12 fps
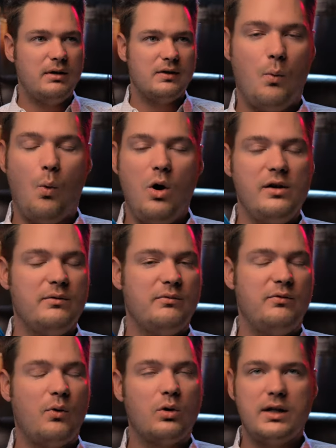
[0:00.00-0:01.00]
is
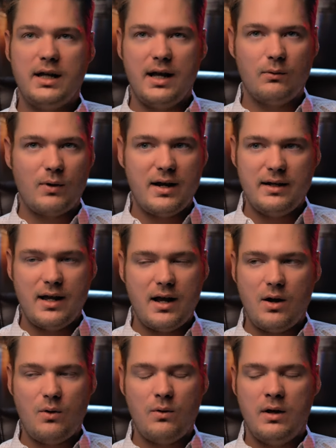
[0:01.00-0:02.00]
$148 right
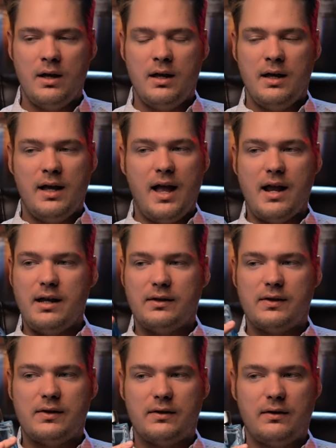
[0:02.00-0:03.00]
now, and
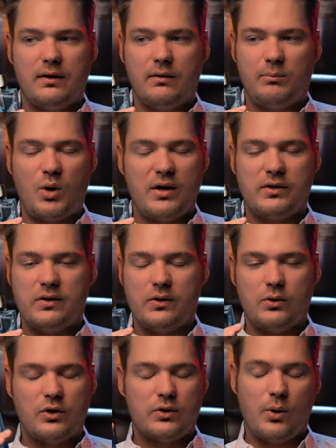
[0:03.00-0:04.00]
its prices
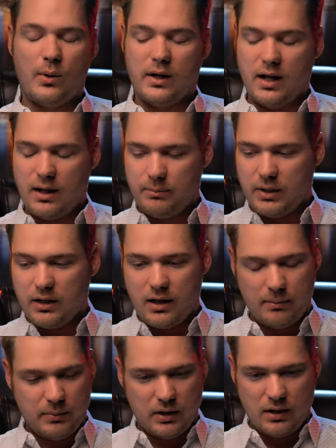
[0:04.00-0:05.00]
are just going up and up and